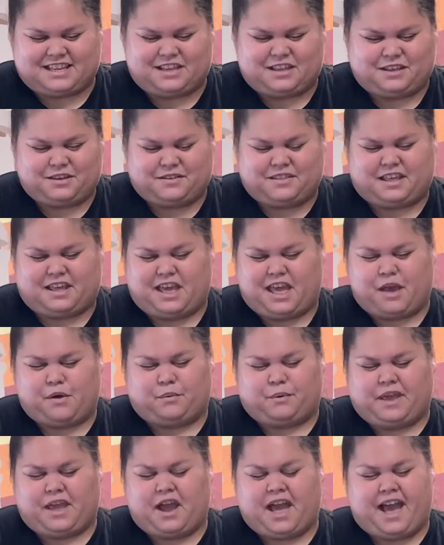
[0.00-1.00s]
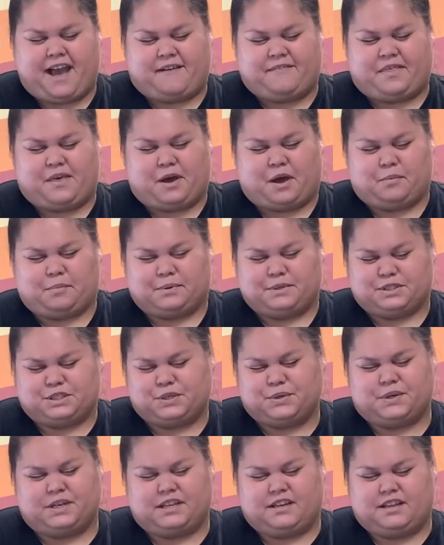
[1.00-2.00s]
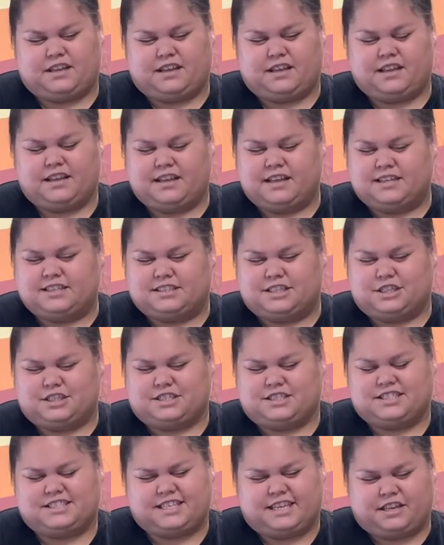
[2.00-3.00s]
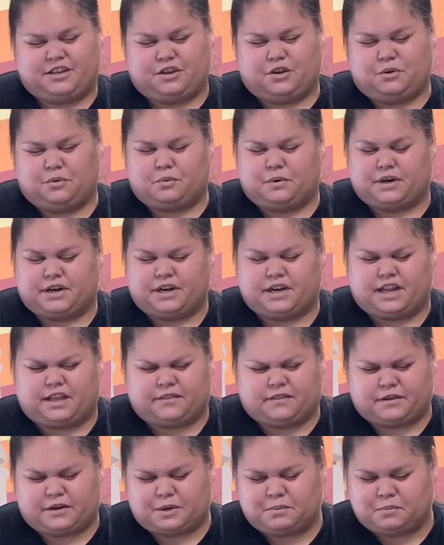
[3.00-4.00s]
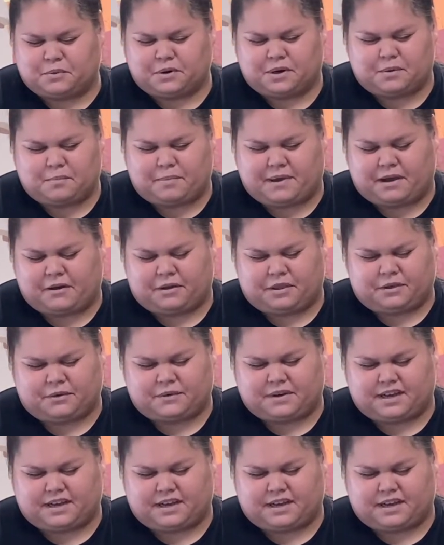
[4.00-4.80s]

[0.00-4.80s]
you that we have the opportunity to just sit in your word and learn more about you,